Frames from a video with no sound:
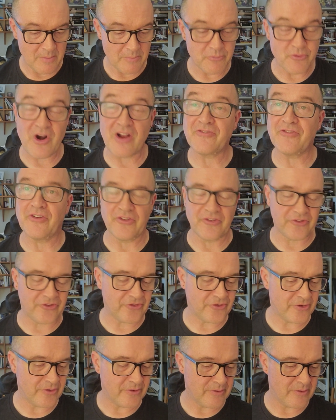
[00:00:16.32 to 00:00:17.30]

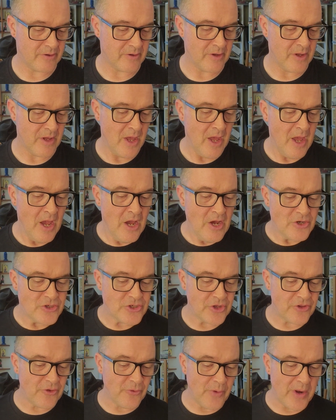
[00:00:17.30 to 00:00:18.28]
Preface
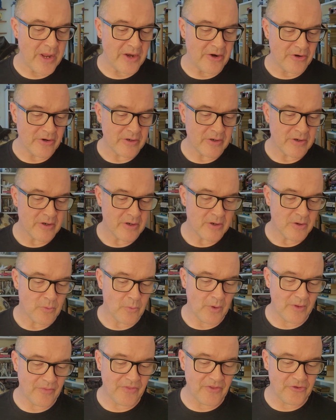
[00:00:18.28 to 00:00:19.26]
To the reader,
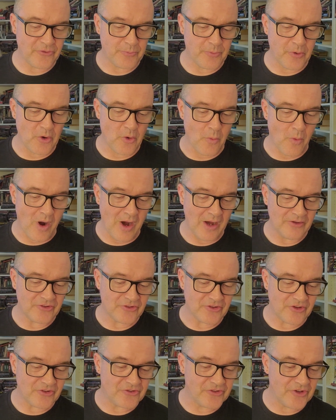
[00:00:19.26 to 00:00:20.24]
what this book
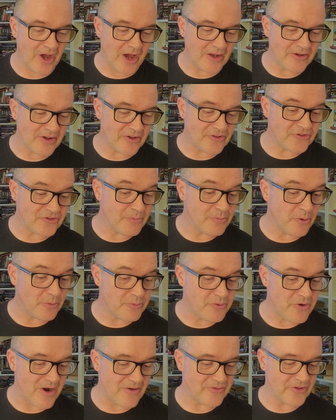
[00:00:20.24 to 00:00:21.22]
wants is not a simple
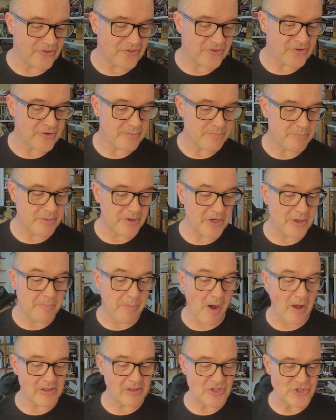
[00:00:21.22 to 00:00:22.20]
preface, but an
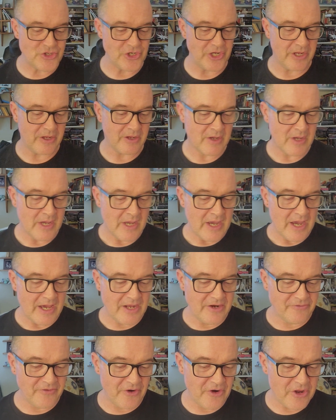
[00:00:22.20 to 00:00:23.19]
apology,
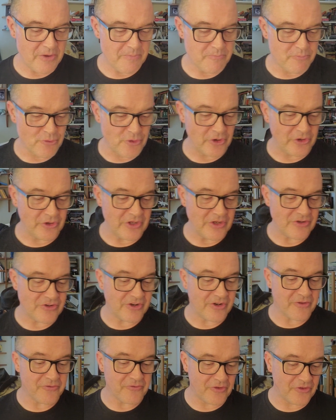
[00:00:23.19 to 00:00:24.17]
and a very brilliant
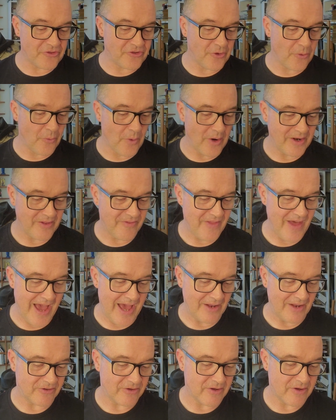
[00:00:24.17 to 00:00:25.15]
and convincing one at
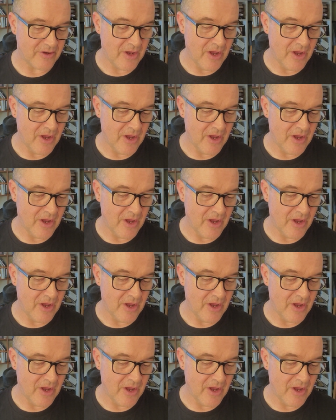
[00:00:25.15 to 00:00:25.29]
that.